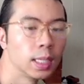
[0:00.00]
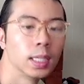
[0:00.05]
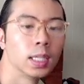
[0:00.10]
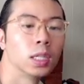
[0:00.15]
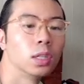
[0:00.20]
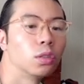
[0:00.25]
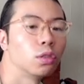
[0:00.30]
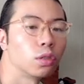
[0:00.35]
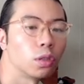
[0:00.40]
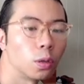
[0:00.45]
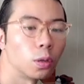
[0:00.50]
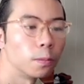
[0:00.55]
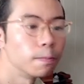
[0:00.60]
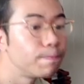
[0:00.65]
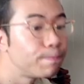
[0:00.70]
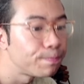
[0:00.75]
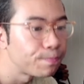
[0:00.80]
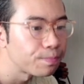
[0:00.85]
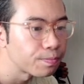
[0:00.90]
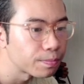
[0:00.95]
So
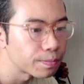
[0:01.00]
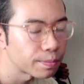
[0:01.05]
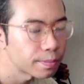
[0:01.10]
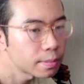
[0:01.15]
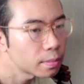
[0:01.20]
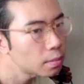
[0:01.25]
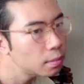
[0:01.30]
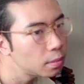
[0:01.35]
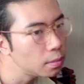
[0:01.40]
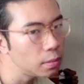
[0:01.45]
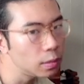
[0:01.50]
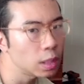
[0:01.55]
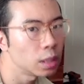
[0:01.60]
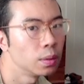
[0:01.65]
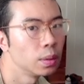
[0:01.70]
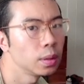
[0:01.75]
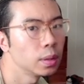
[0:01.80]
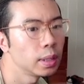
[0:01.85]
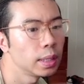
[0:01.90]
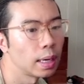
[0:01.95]

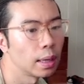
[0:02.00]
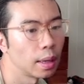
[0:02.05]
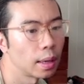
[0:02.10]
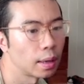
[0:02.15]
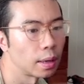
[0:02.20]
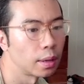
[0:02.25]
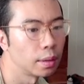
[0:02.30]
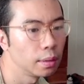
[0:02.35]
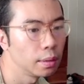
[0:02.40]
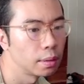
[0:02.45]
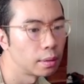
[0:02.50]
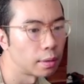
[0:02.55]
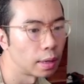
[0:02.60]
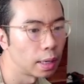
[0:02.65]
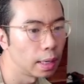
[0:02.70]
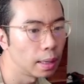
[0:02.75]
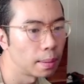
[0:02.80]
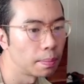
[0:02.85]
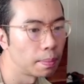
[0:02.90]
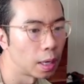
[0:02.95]
we'll see how that goes, right?